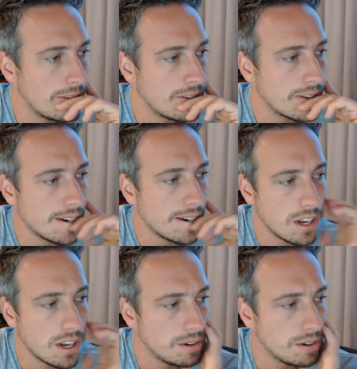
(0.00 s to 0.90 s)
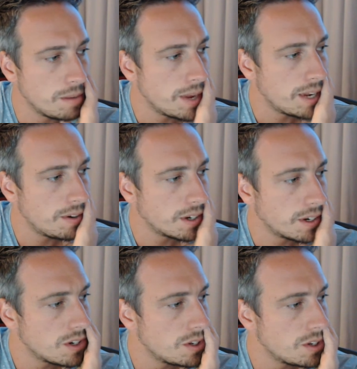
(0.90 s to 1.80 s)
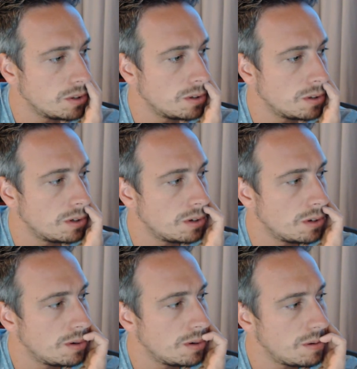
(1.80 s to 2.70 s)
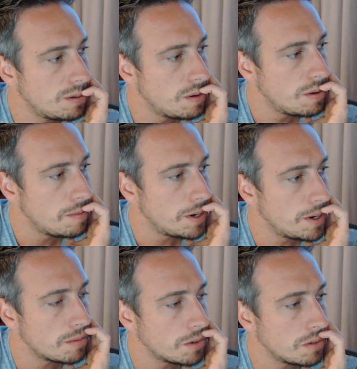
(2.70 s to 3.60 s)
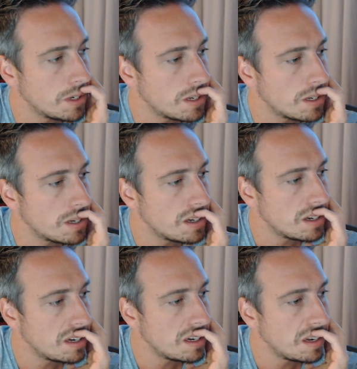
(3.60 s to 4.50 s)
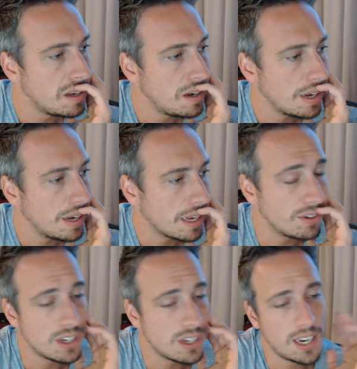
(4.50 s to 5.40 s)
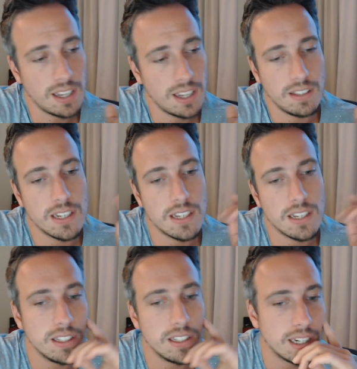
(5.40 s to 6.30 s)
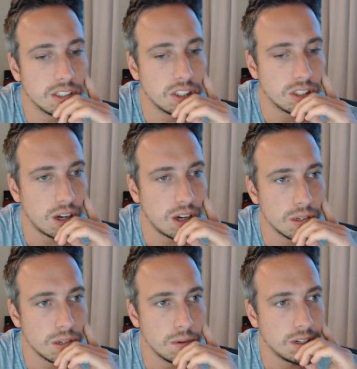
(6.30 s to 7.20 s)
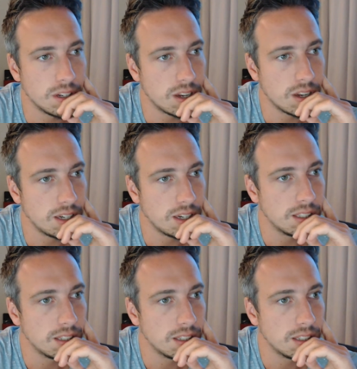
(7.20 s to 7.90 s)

think there's a lot of really bad regulars too. There's some good ones. Like, for instance, like, I think Nesilita has just always been really solid.